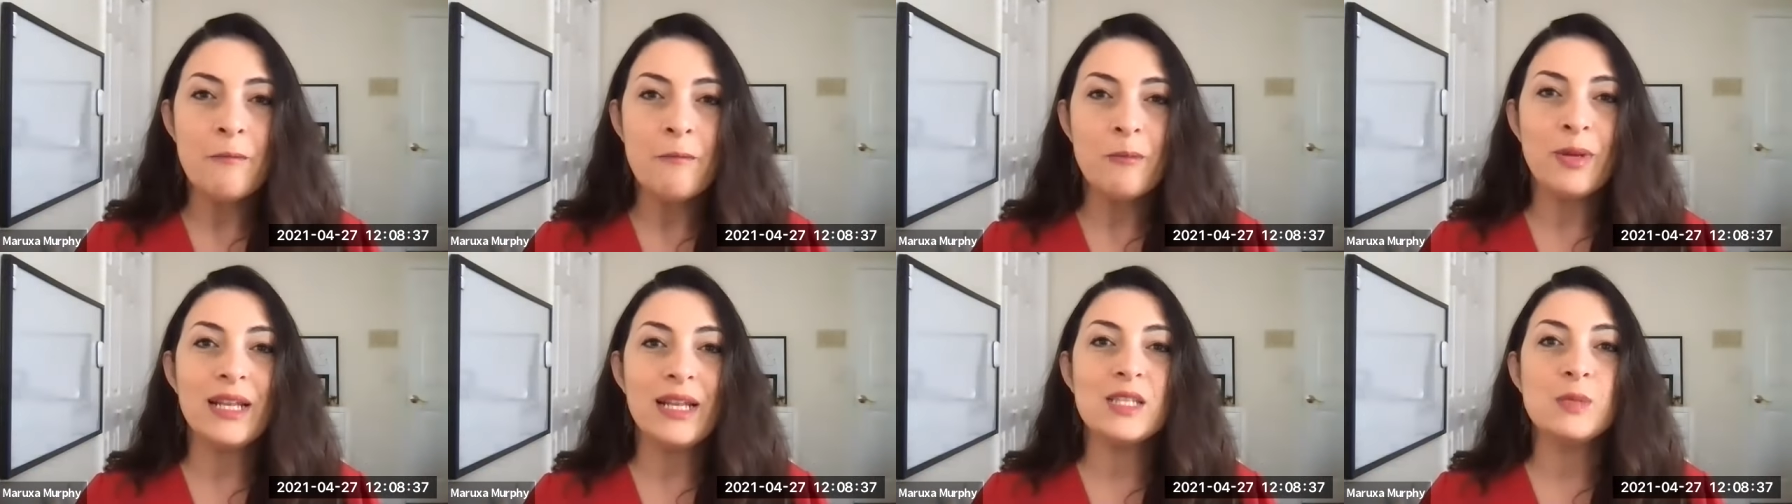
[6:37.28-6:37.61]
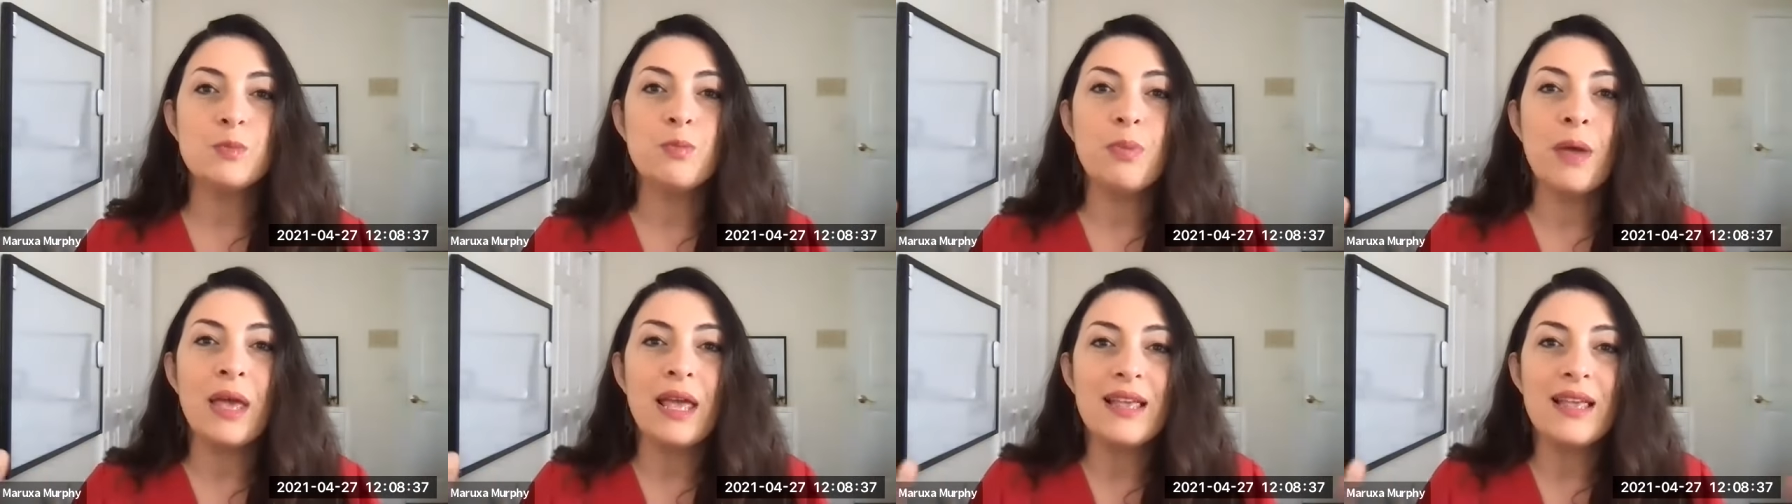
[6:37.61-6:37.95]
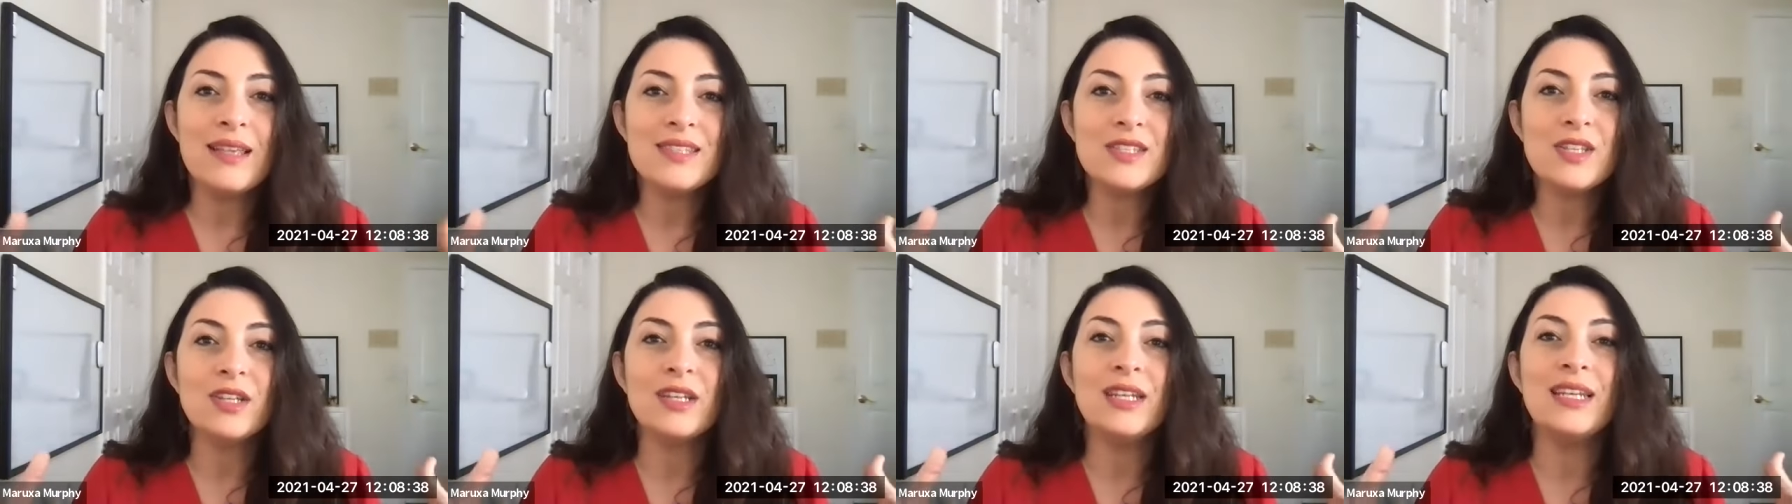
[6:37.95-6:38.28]
but it's
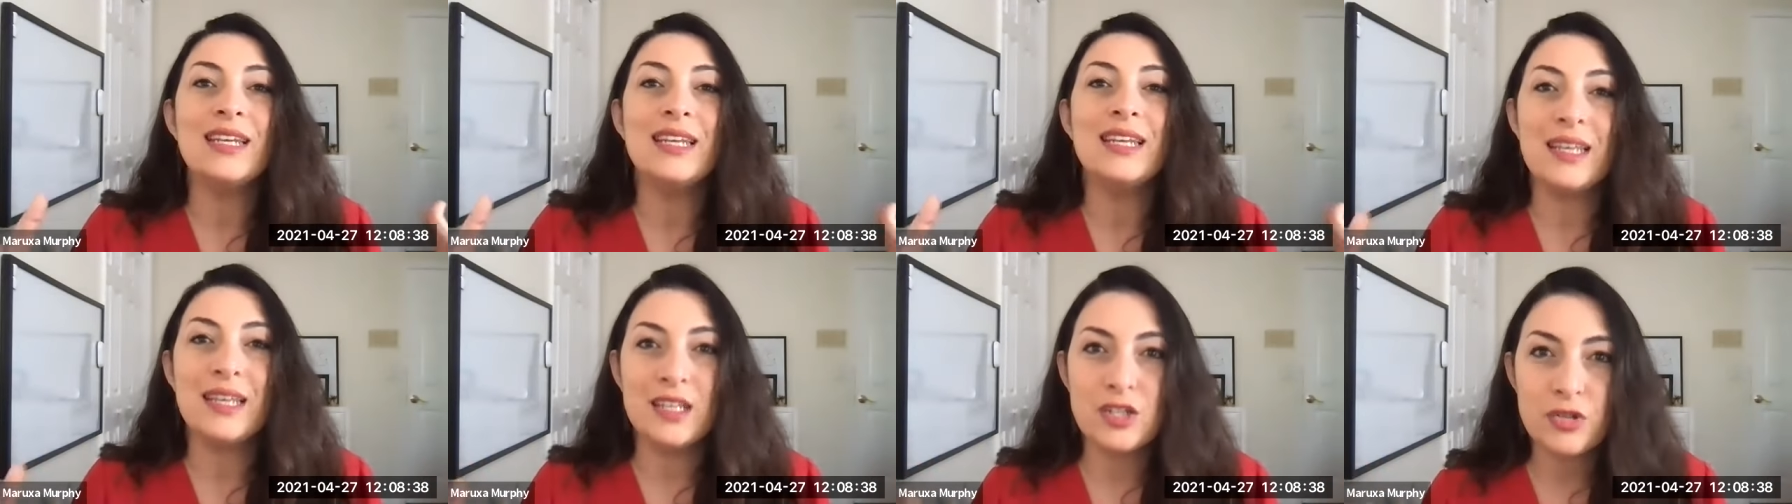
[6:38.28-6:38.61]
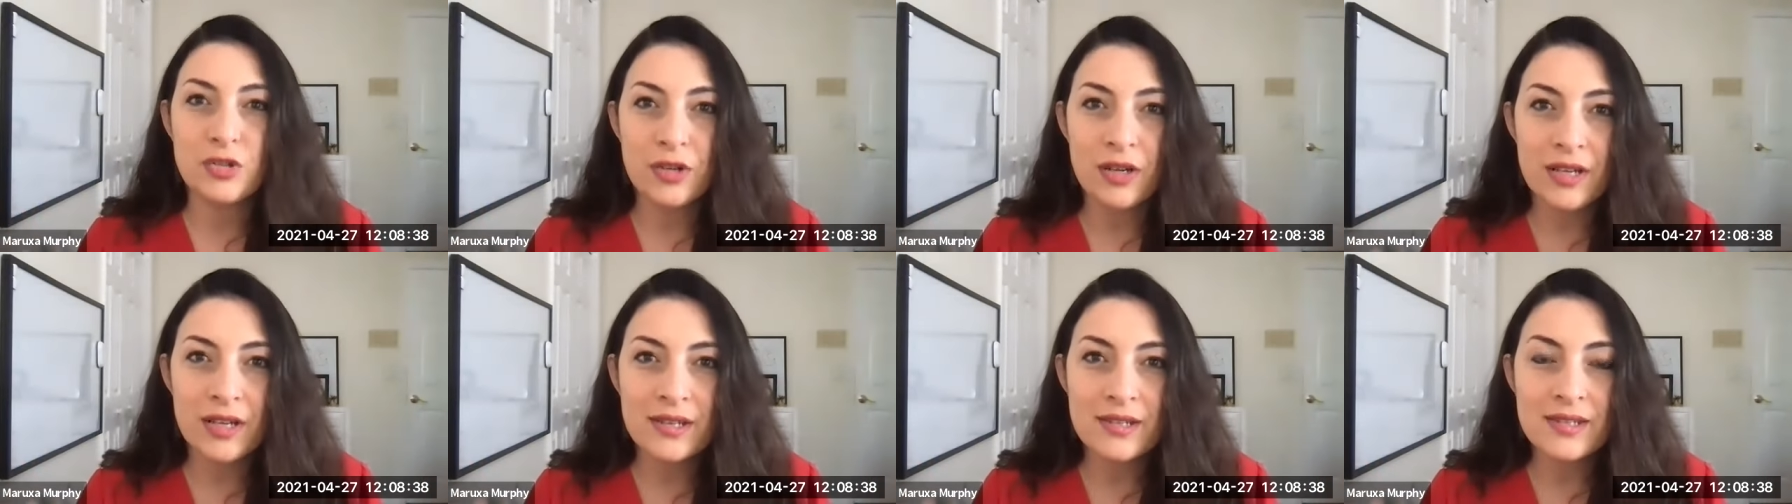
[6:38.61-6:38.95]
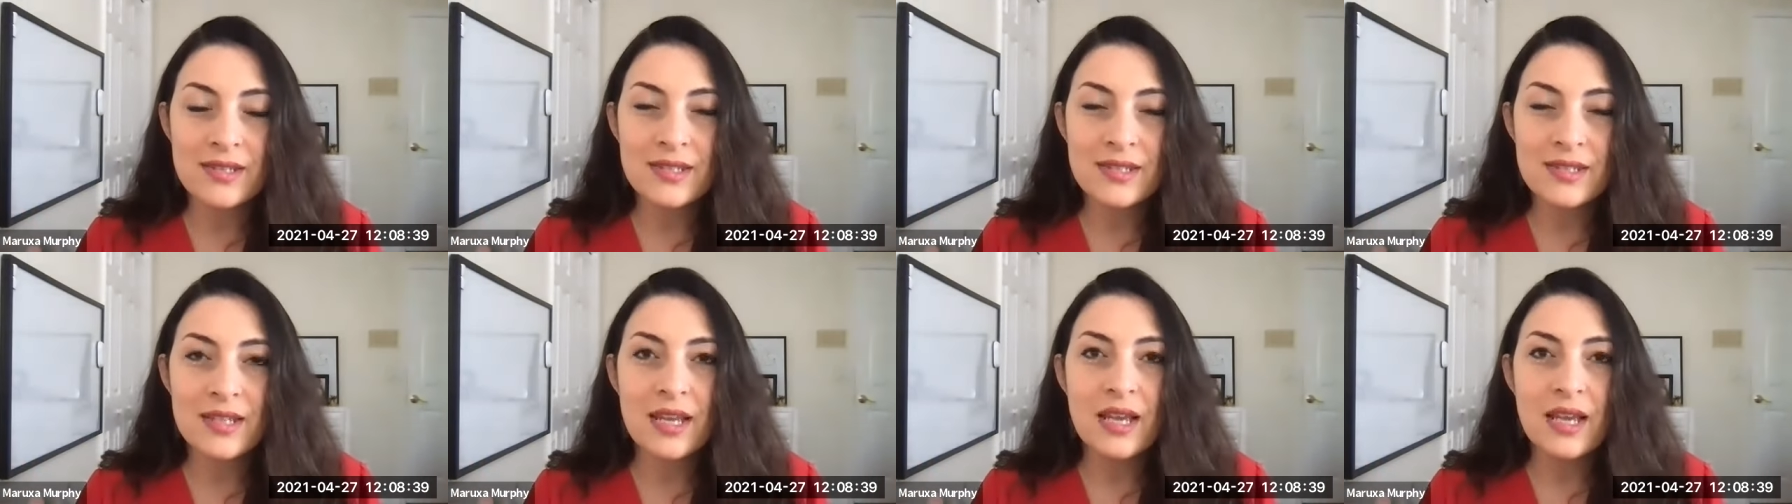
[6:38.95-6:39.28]
based on an
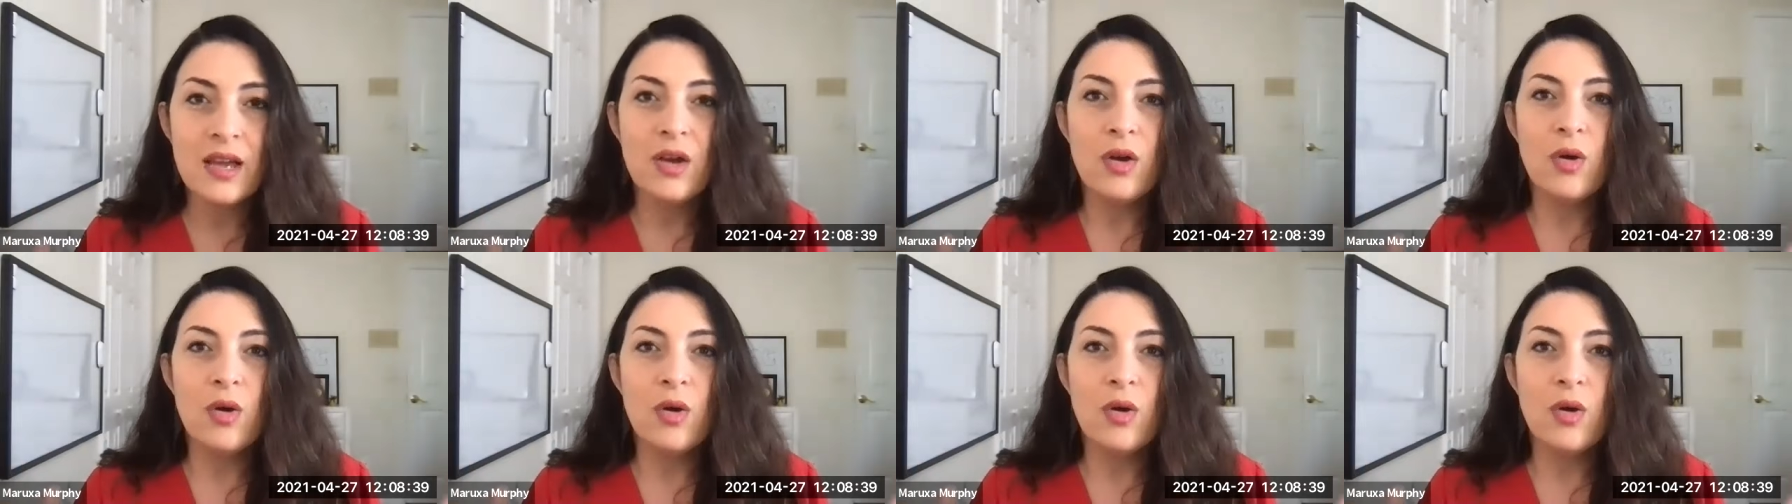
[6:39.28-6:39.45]
interest